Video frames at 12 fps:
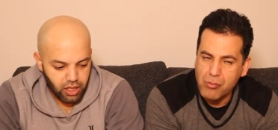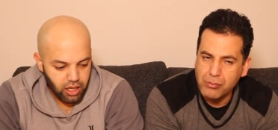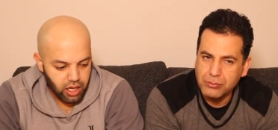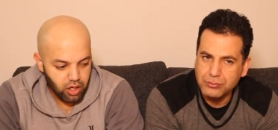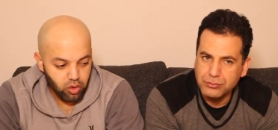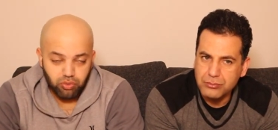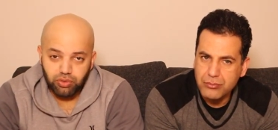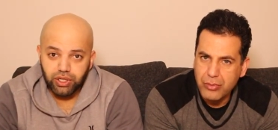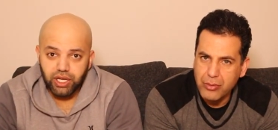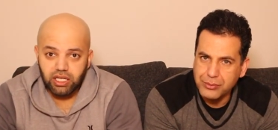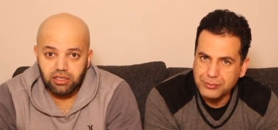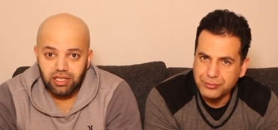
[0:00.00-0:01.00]
Speaker 1: Hopefully
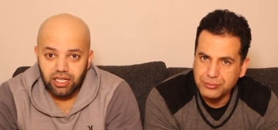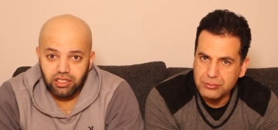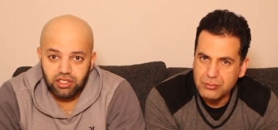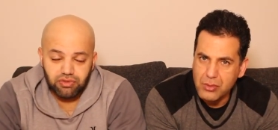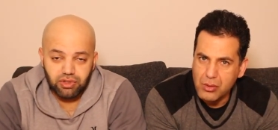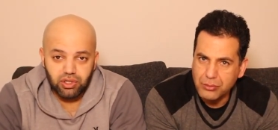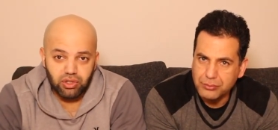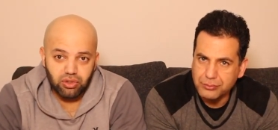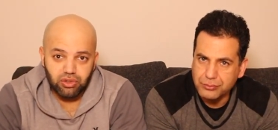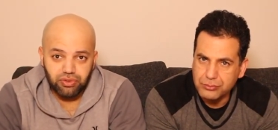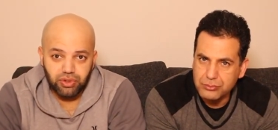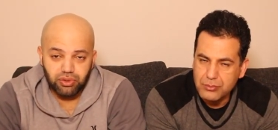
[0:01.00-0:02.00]
you guys like this video.
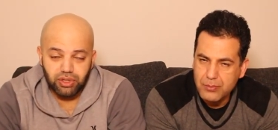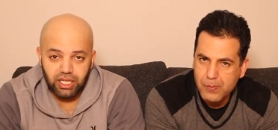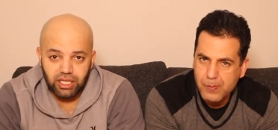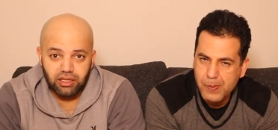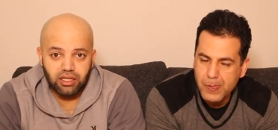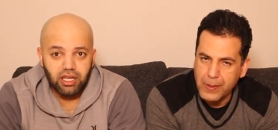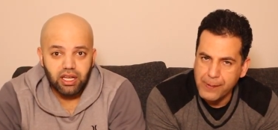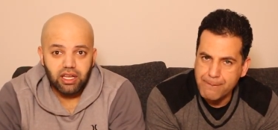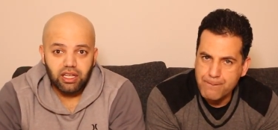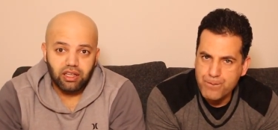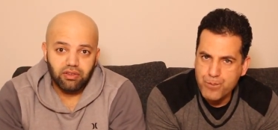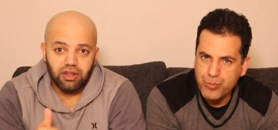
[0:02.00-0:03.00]
If you did,
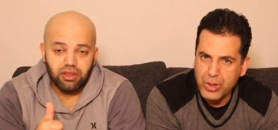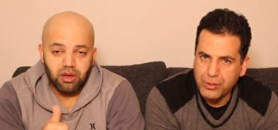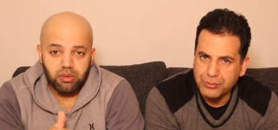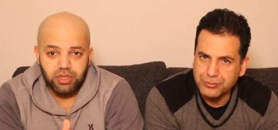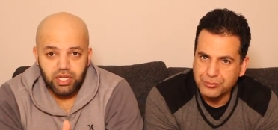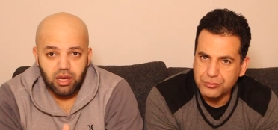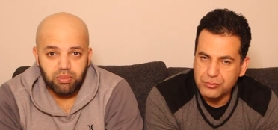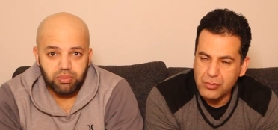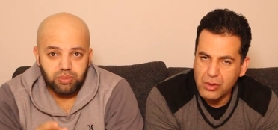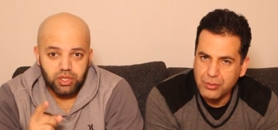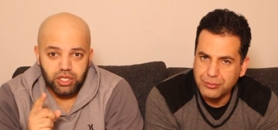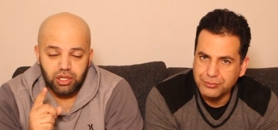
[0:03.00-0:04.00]
give it a thumbs
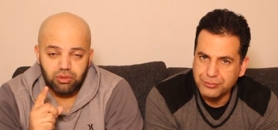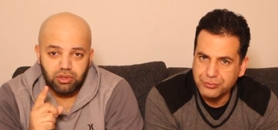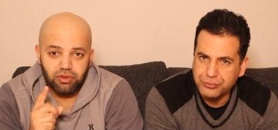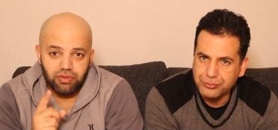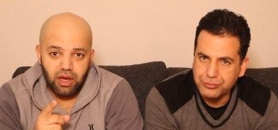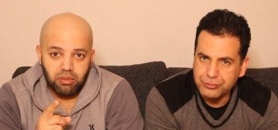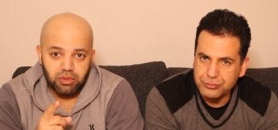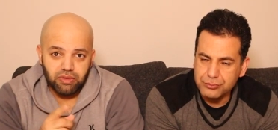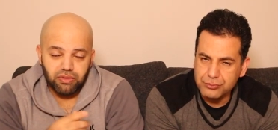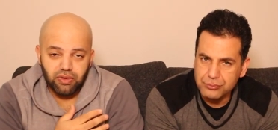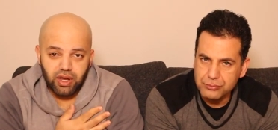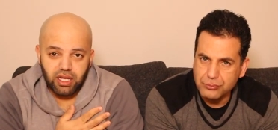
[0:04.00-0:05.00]
up, share it with your family and
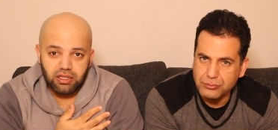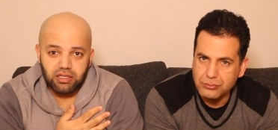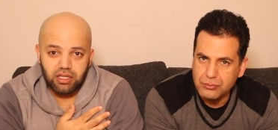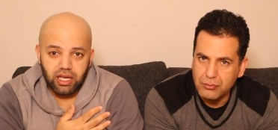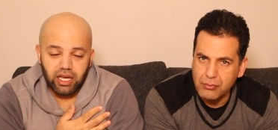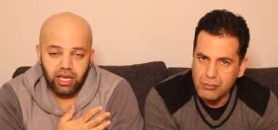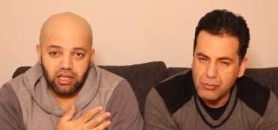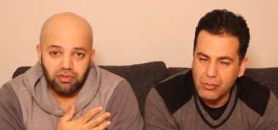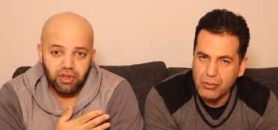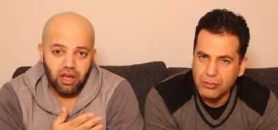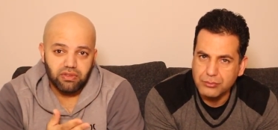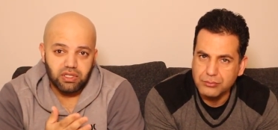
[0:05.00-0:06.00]
friends, and if
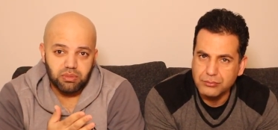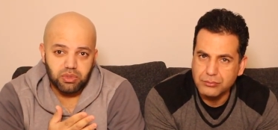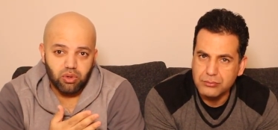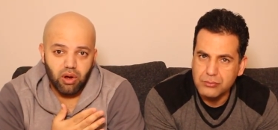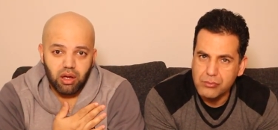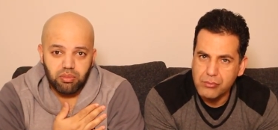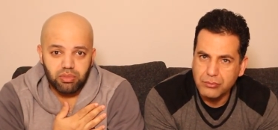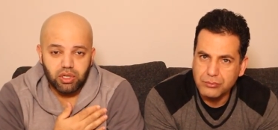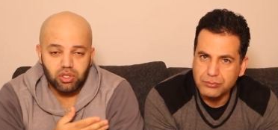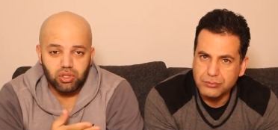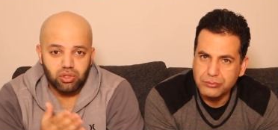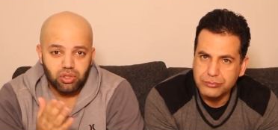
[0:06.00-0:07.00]
you haven't subscribed, make
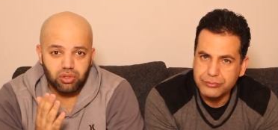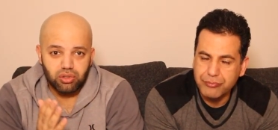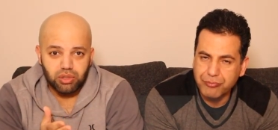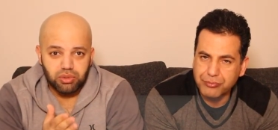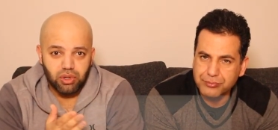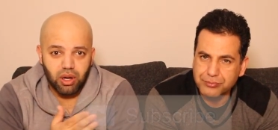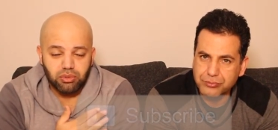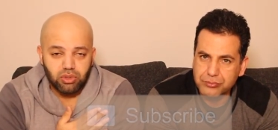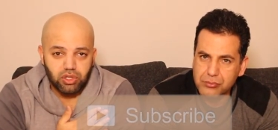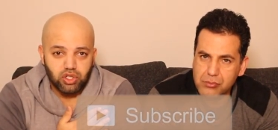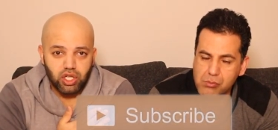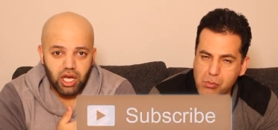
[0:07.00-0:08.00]
sure you subscribe to
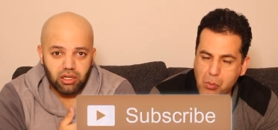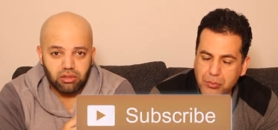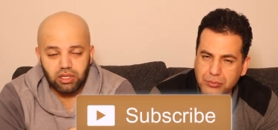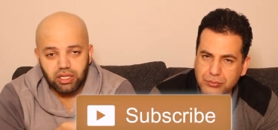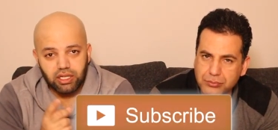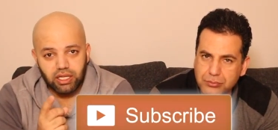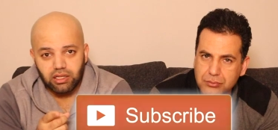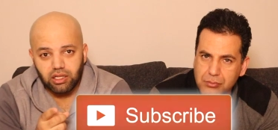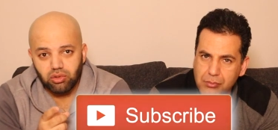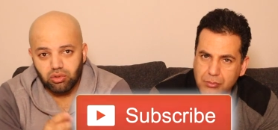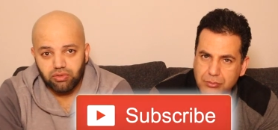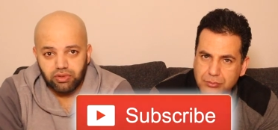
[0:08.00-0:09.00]
our channel and hit the
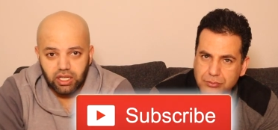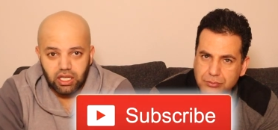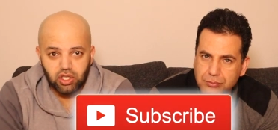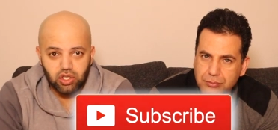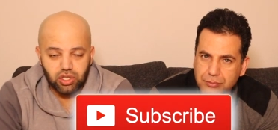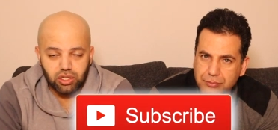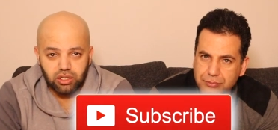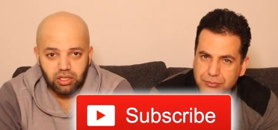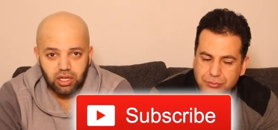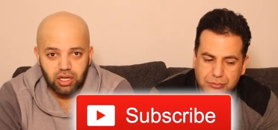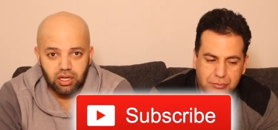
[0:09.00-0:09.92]
notification